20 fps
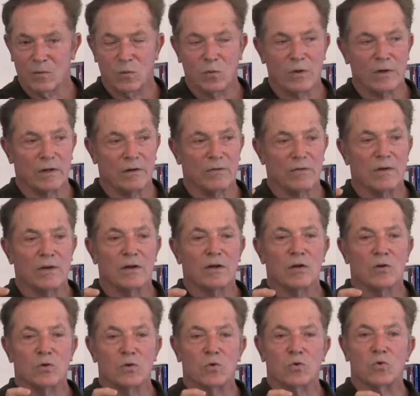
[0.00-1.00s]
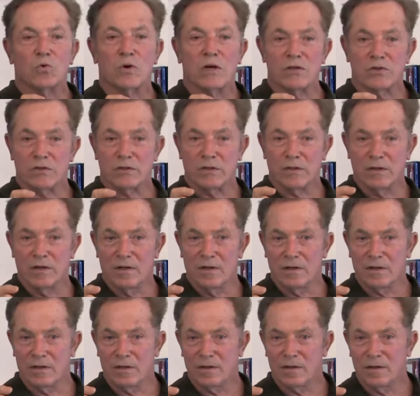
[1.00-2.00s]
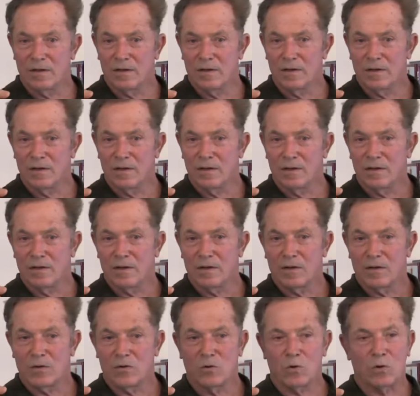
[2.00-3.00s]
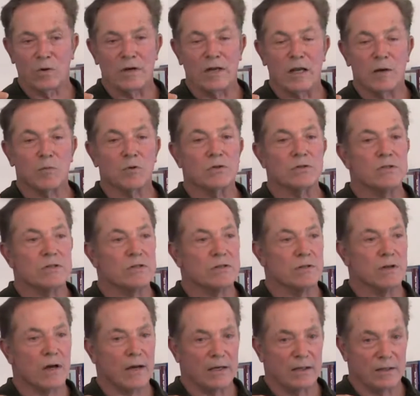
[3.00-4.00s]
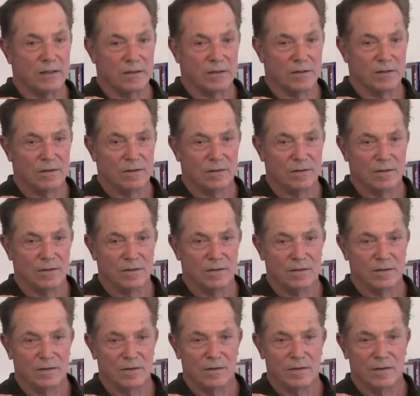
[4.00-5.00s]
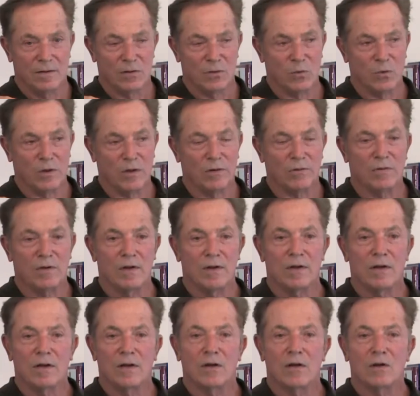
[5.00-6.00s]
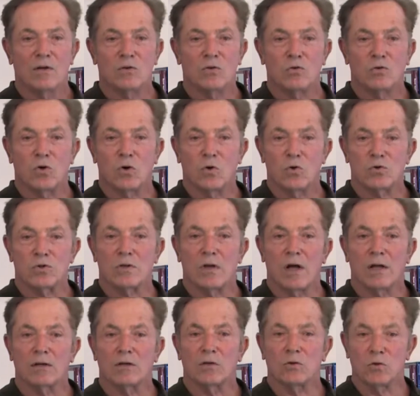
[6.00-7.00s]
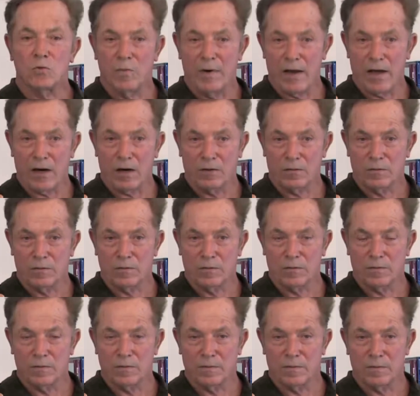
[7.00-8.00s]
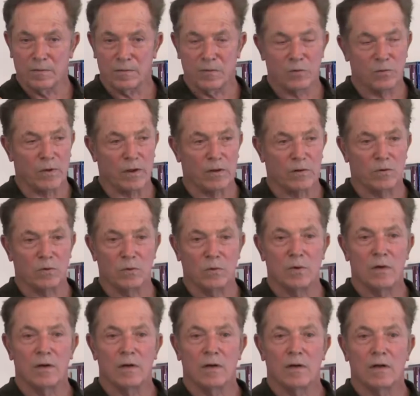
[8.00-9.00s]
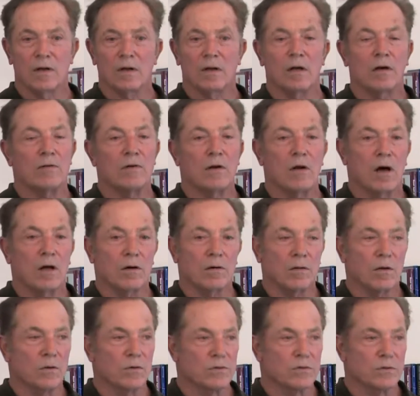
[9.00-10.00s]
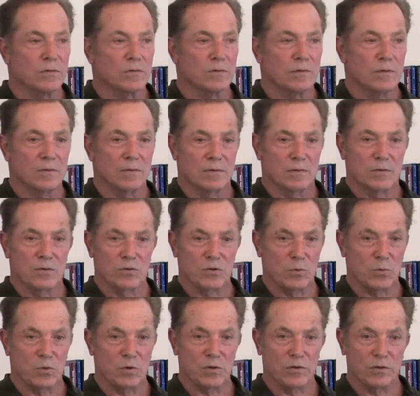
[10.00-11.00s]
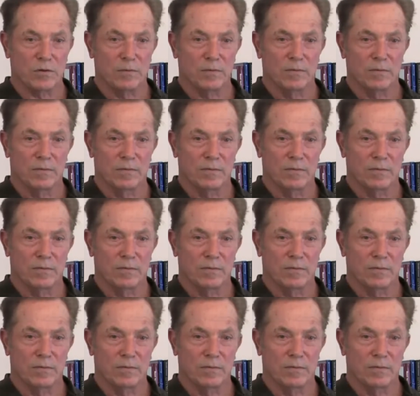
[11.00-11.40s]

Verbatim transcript: What if you trusted your neighbor societies? What if you chose not to do battle, but rather to love and honor those, to support them?